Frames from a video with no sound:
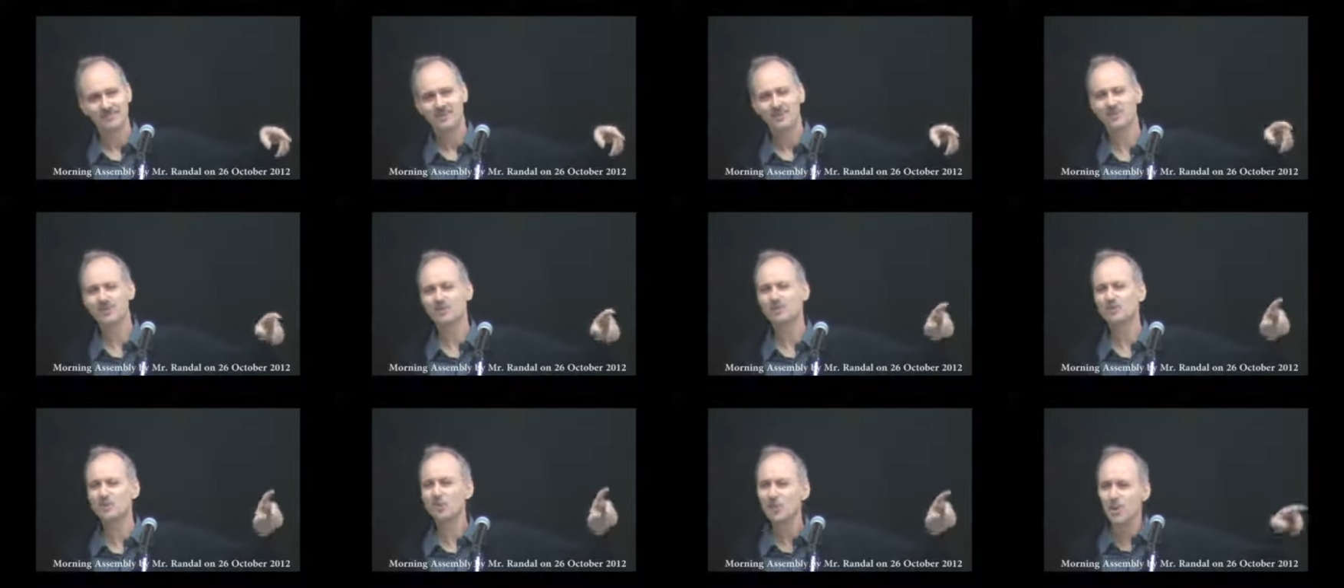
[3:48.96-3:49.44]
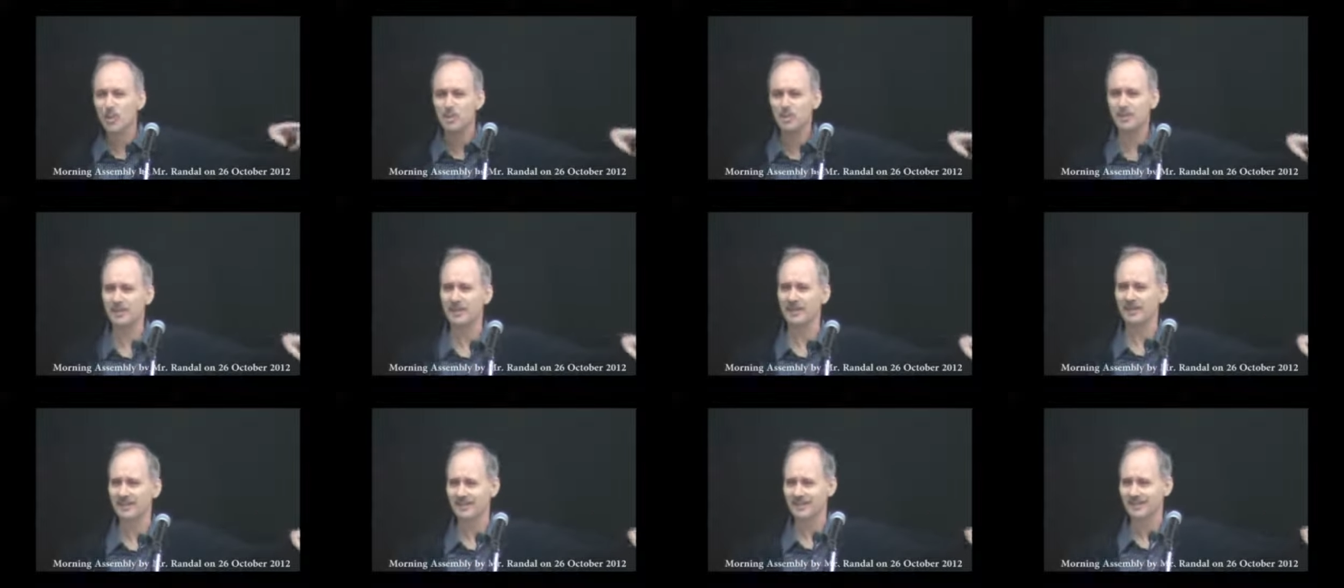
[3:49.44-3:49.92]

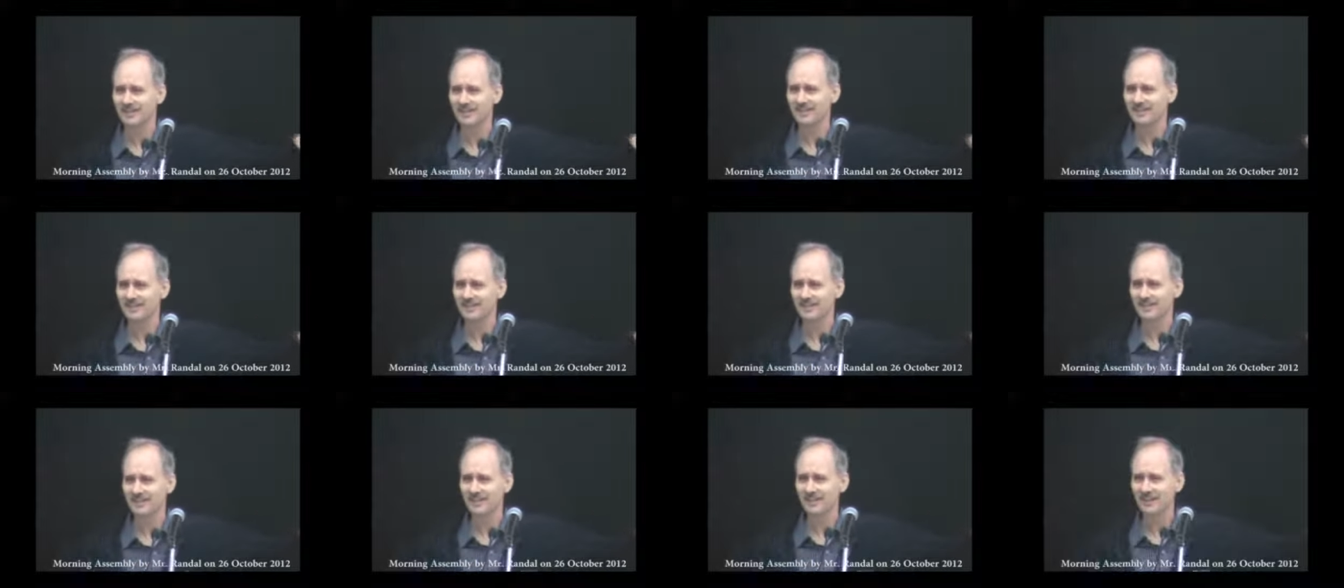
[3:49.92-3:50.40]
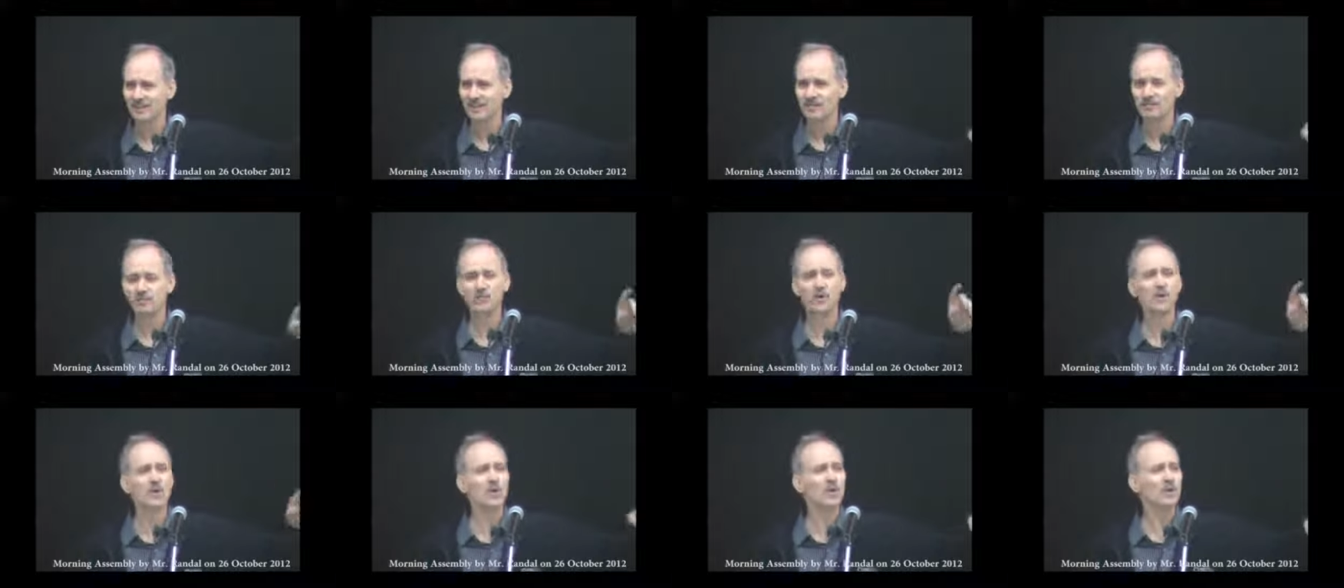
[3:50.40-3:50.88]
stupid,
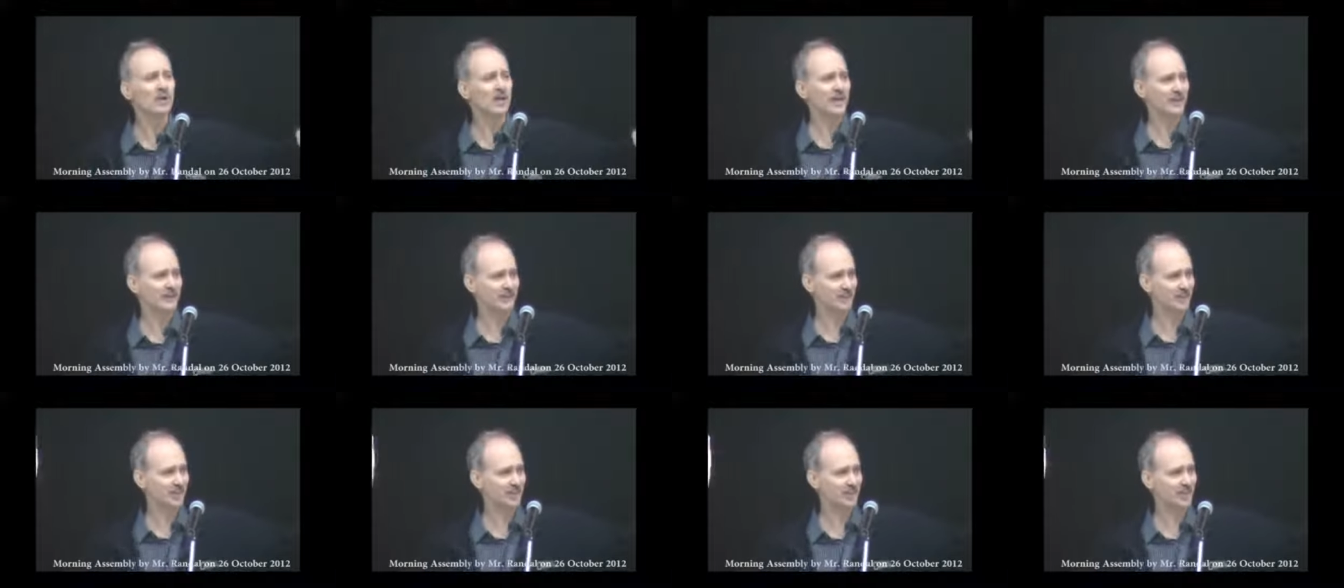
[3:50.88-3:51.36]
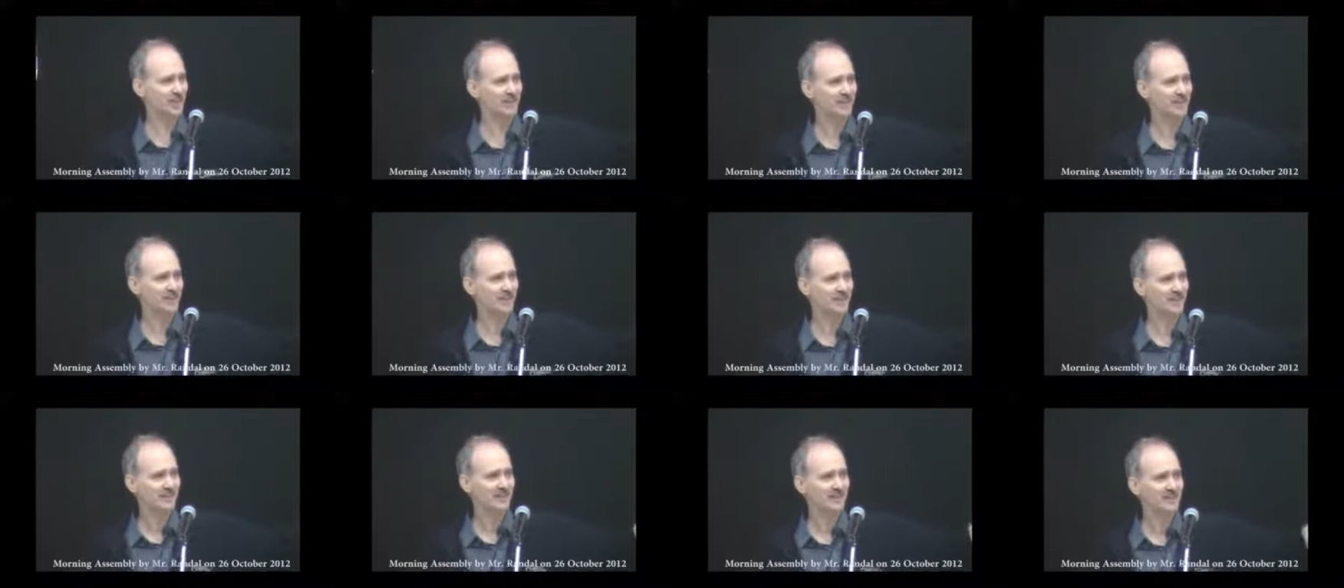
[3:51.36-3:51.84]

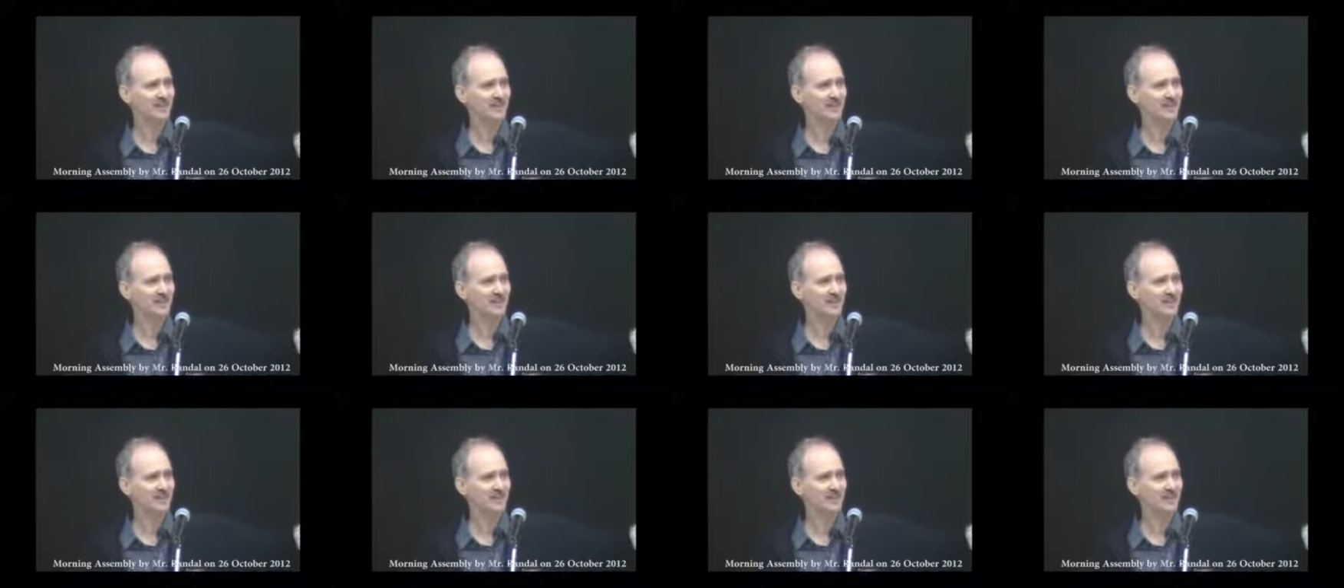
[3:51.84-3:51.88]
foolish,